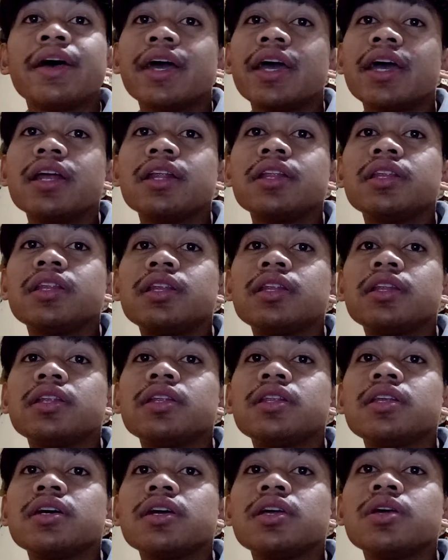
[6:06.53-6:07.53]

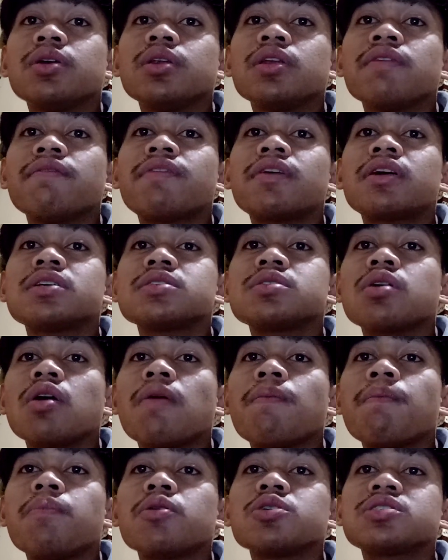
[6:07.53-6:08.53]
in the universe
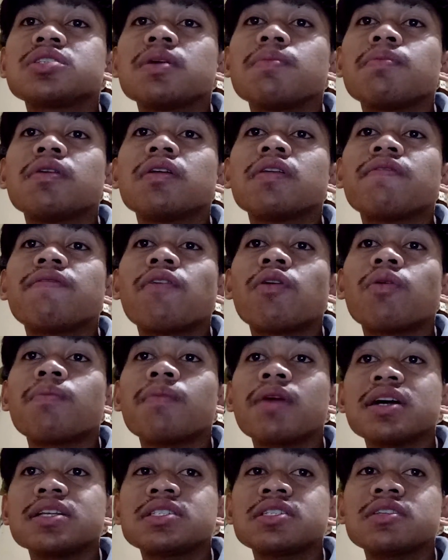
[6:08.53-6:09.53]
of possible
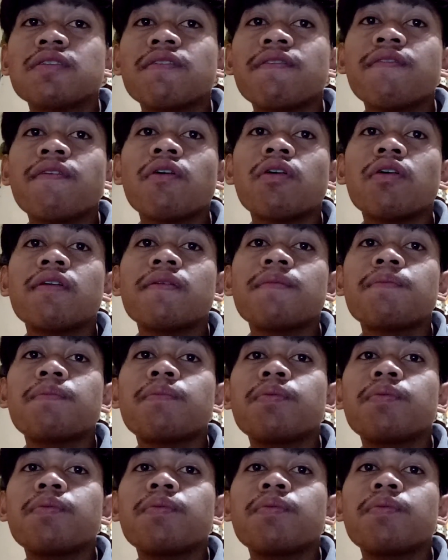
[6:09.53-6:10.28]
formats for